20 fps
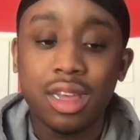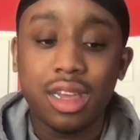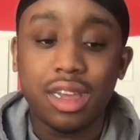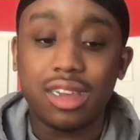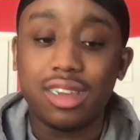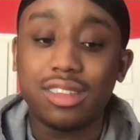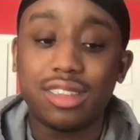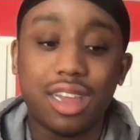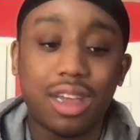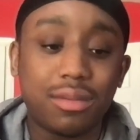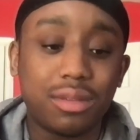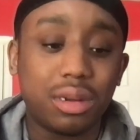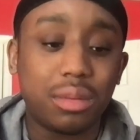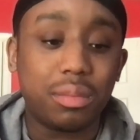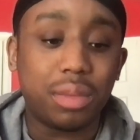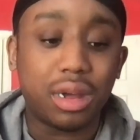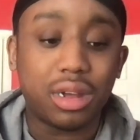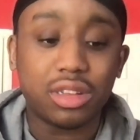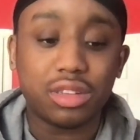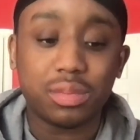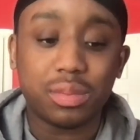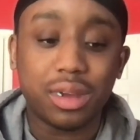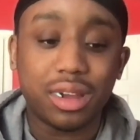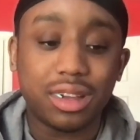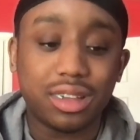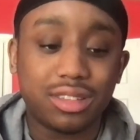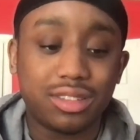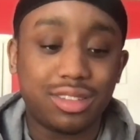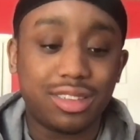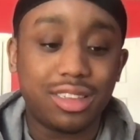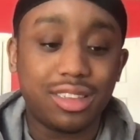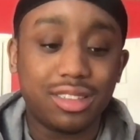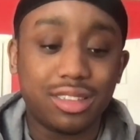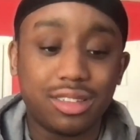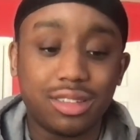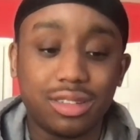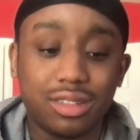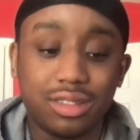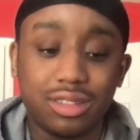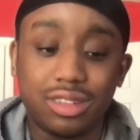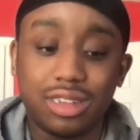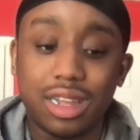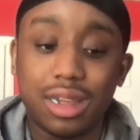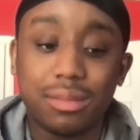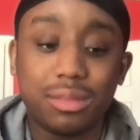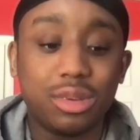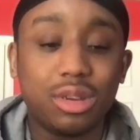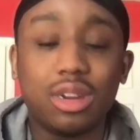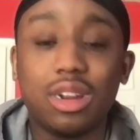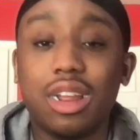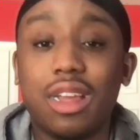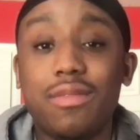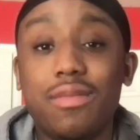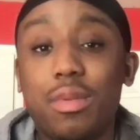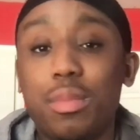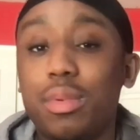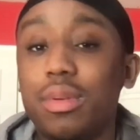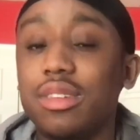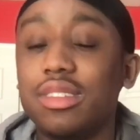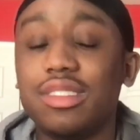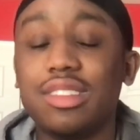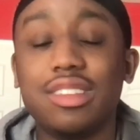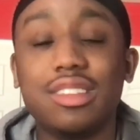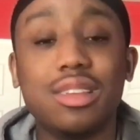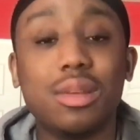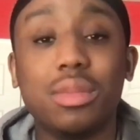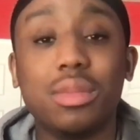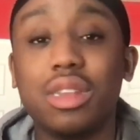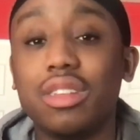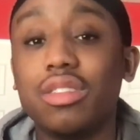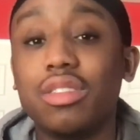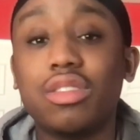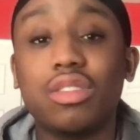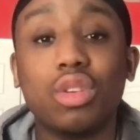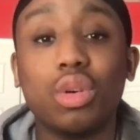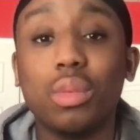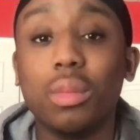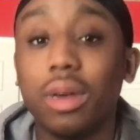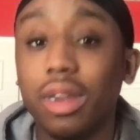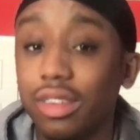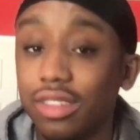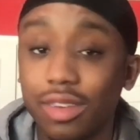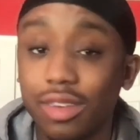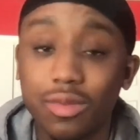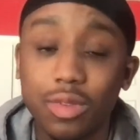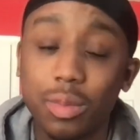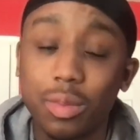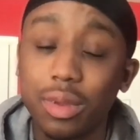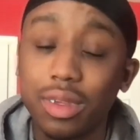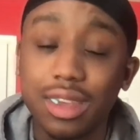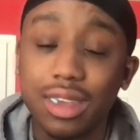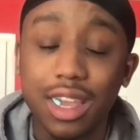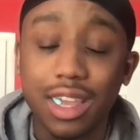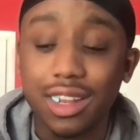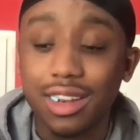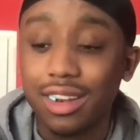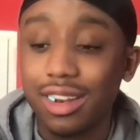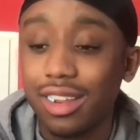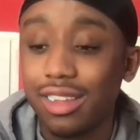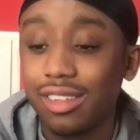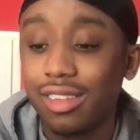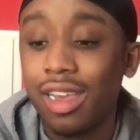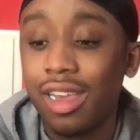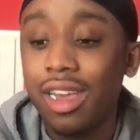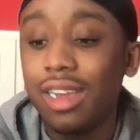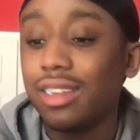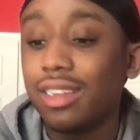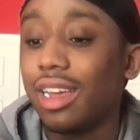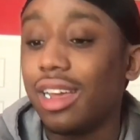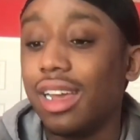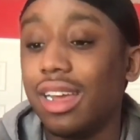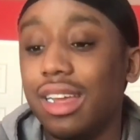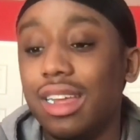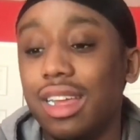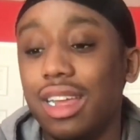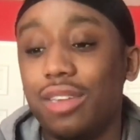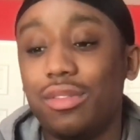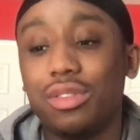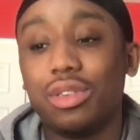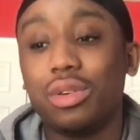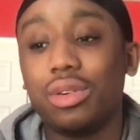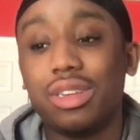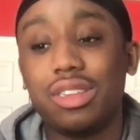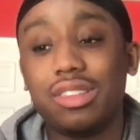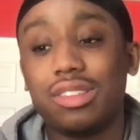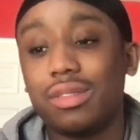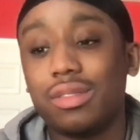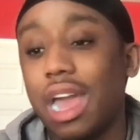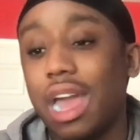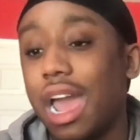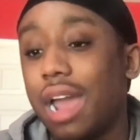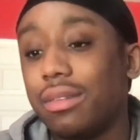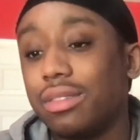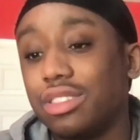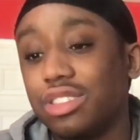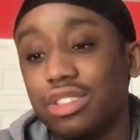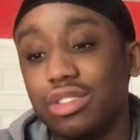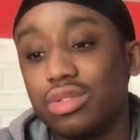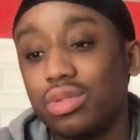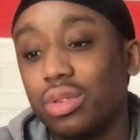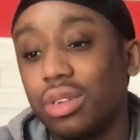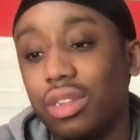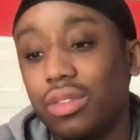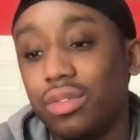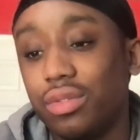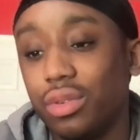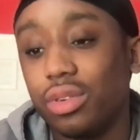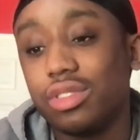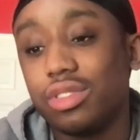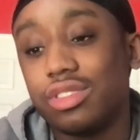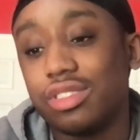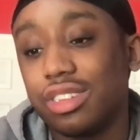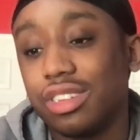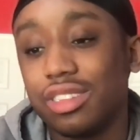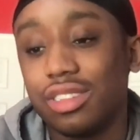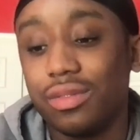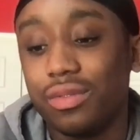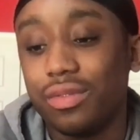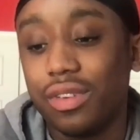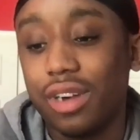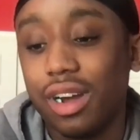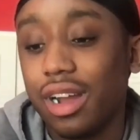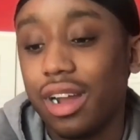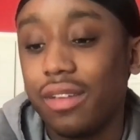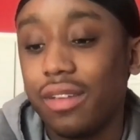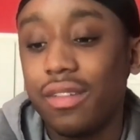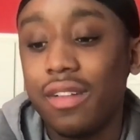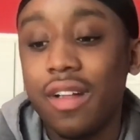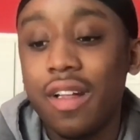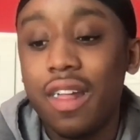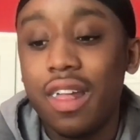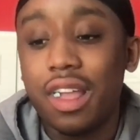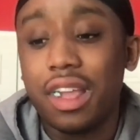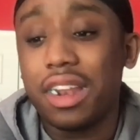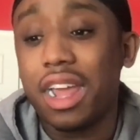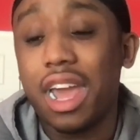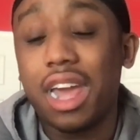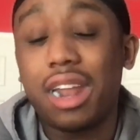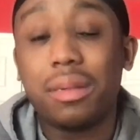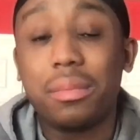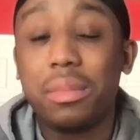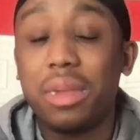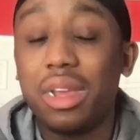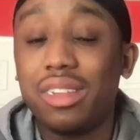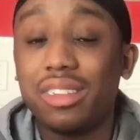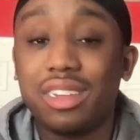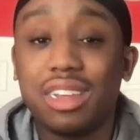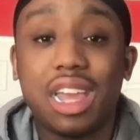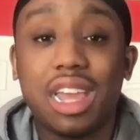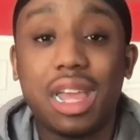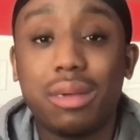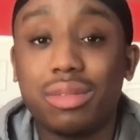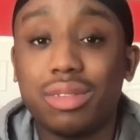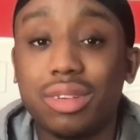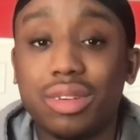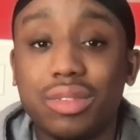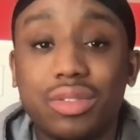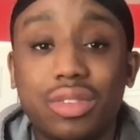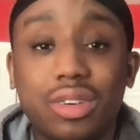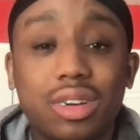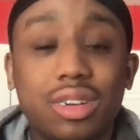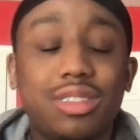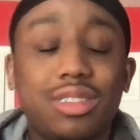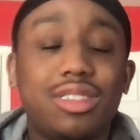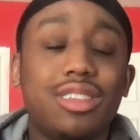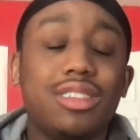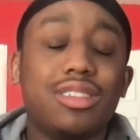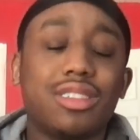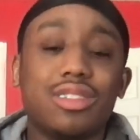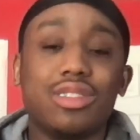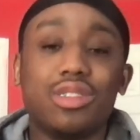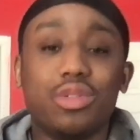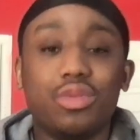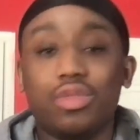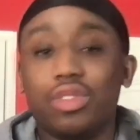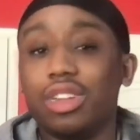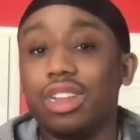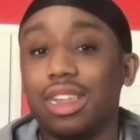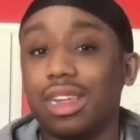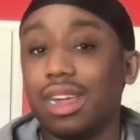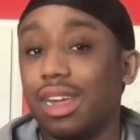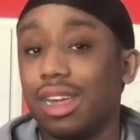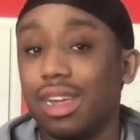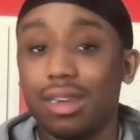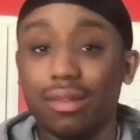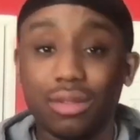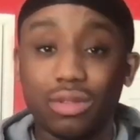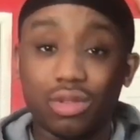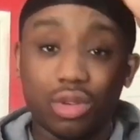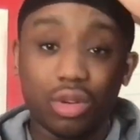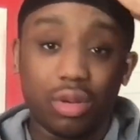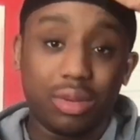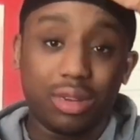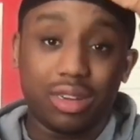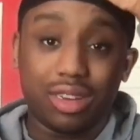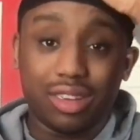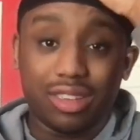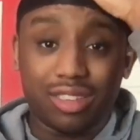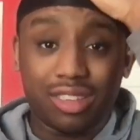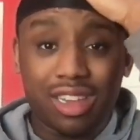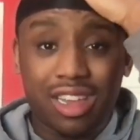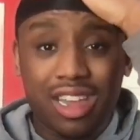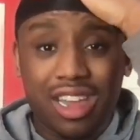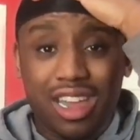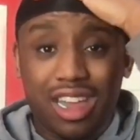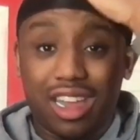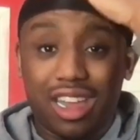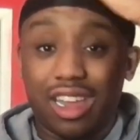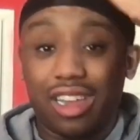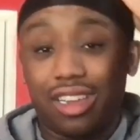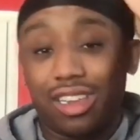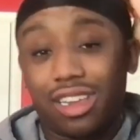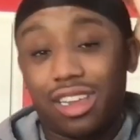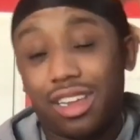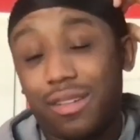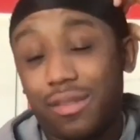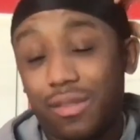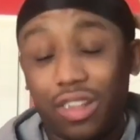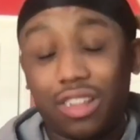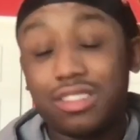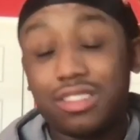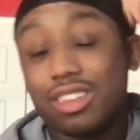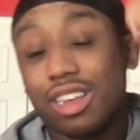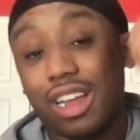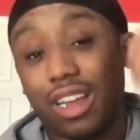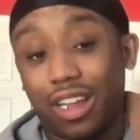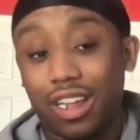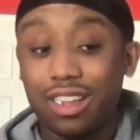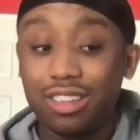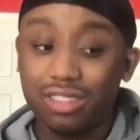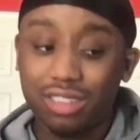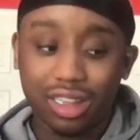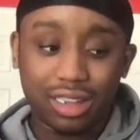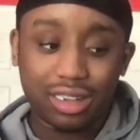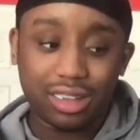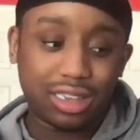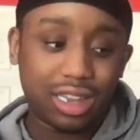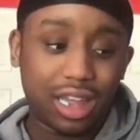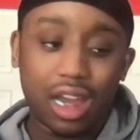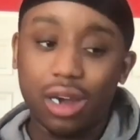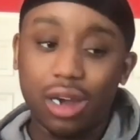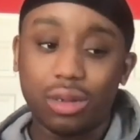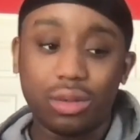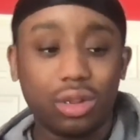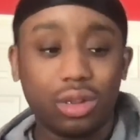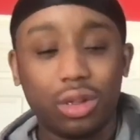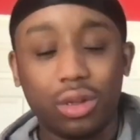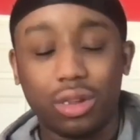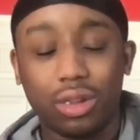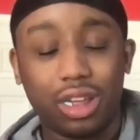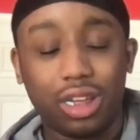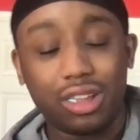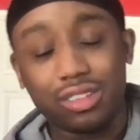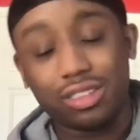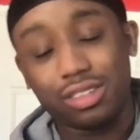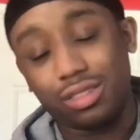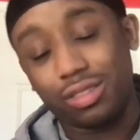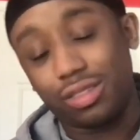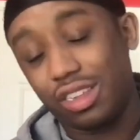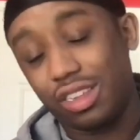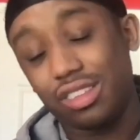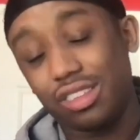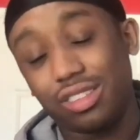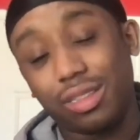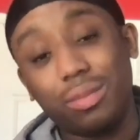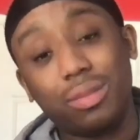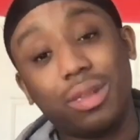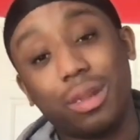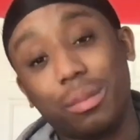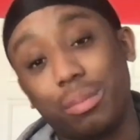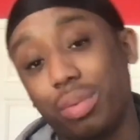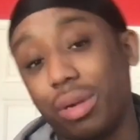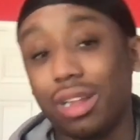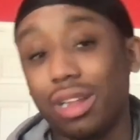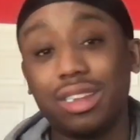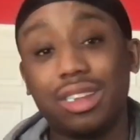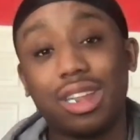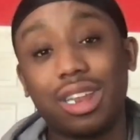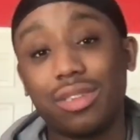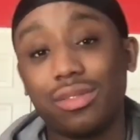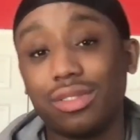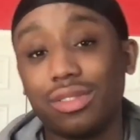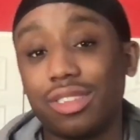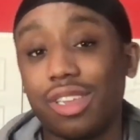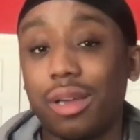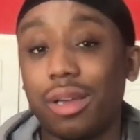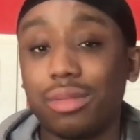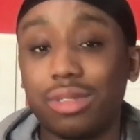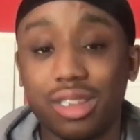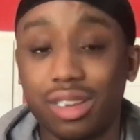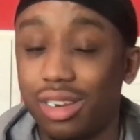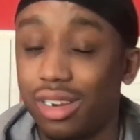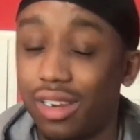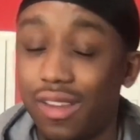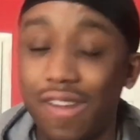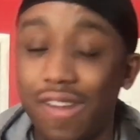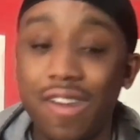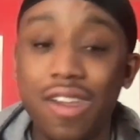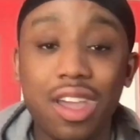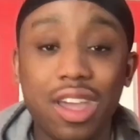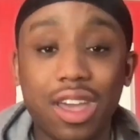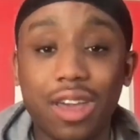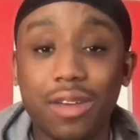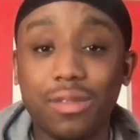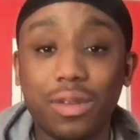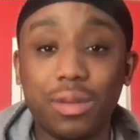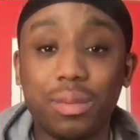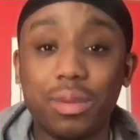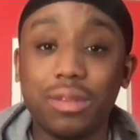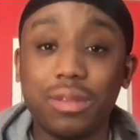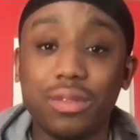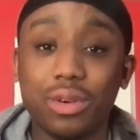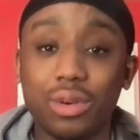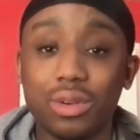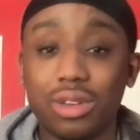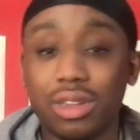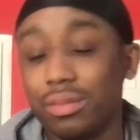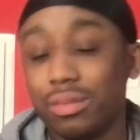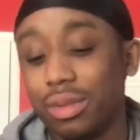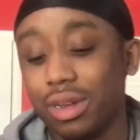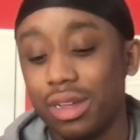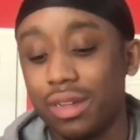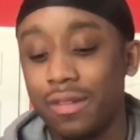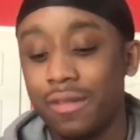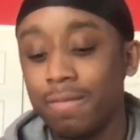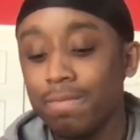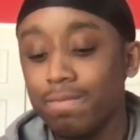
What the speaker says: He's having a bounce back season, damn near MVP season, but it's so much MVP candidates that even though he's averaging 24, 6, and 5 and had amazing games so far this season, you really can't give it to him, because he's like down low. Like, he's probably not even top 10 in the MVP voting. But